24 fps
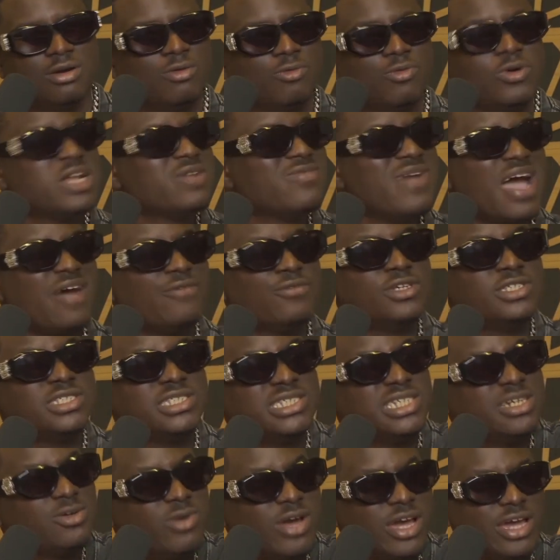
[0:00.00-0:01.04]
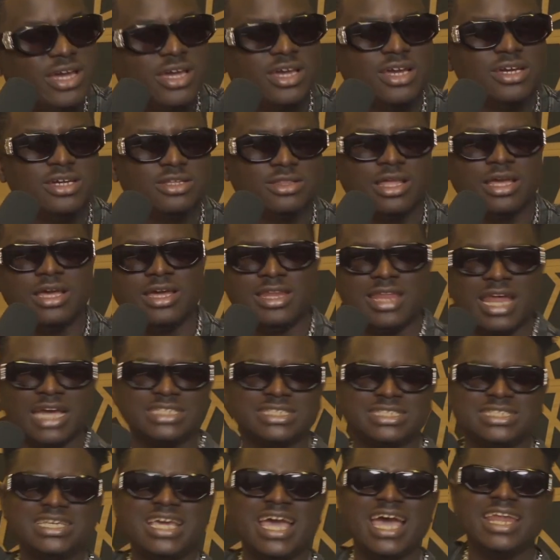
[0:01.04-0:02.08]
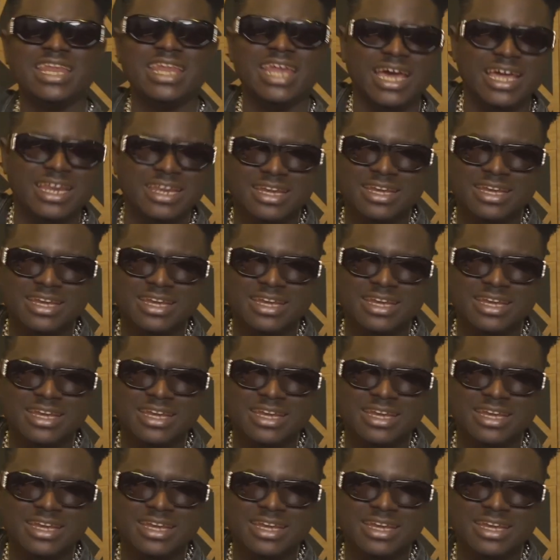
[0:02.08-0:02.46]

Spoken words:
we never even see way the CNN